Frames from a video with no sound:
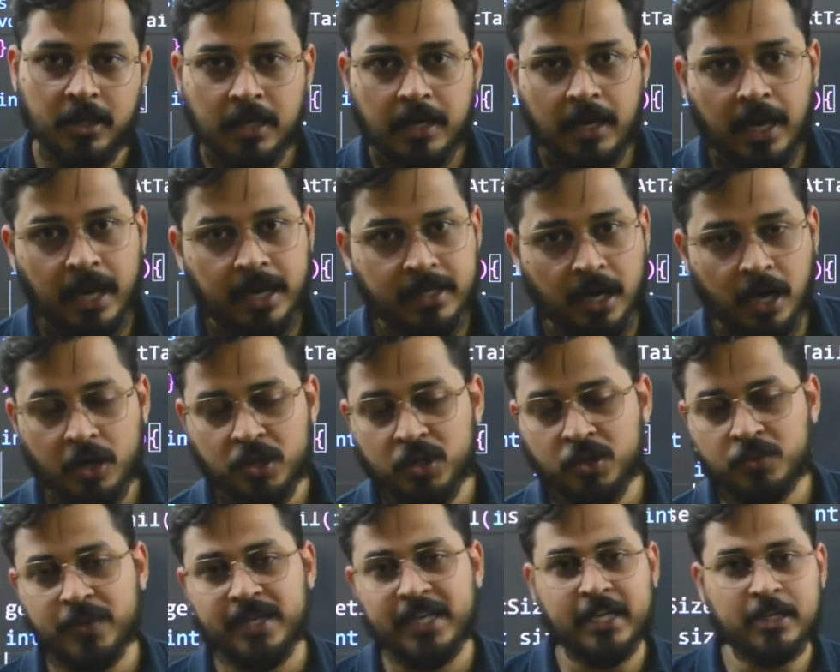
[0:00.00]
And how do
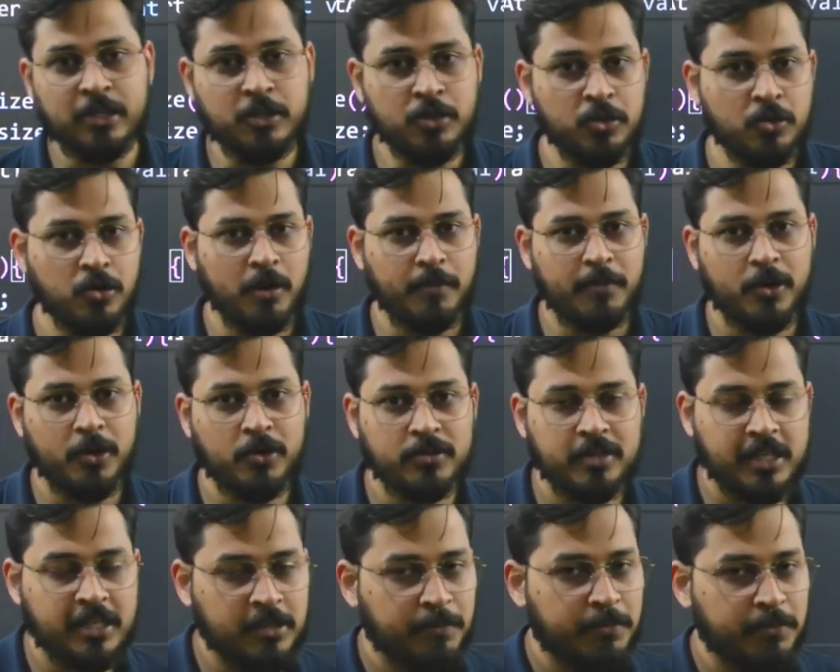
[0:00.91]
we get to know about that
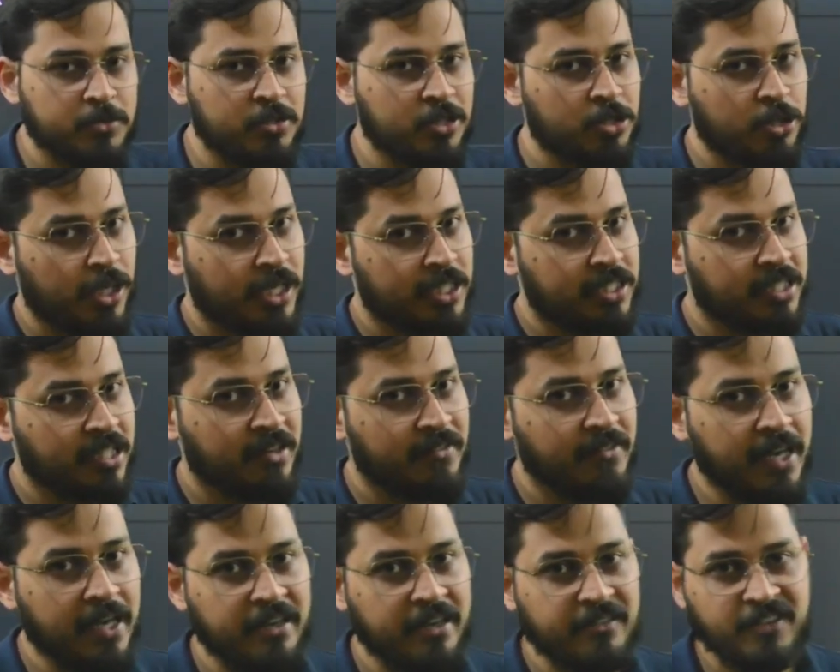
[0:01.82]
the position is
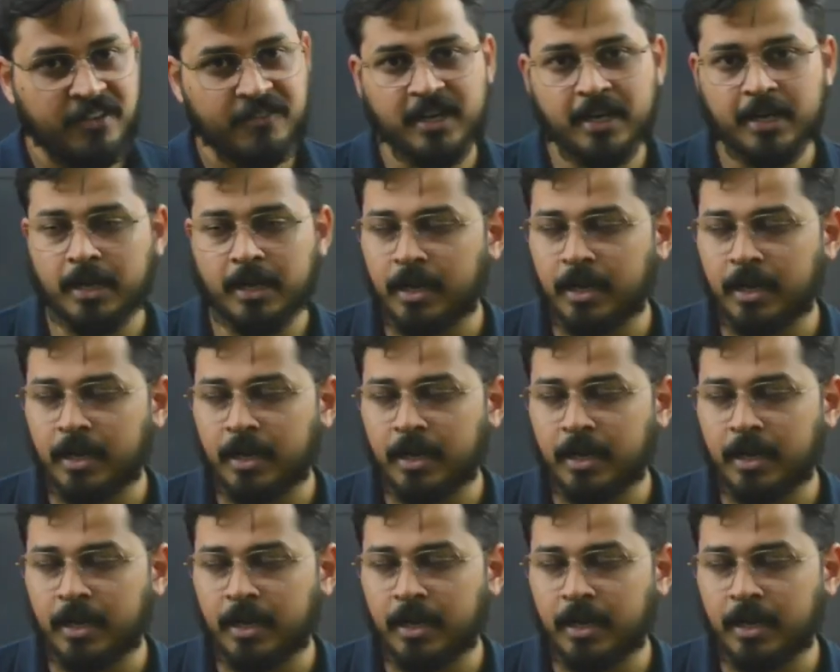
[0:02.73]
invalid? We will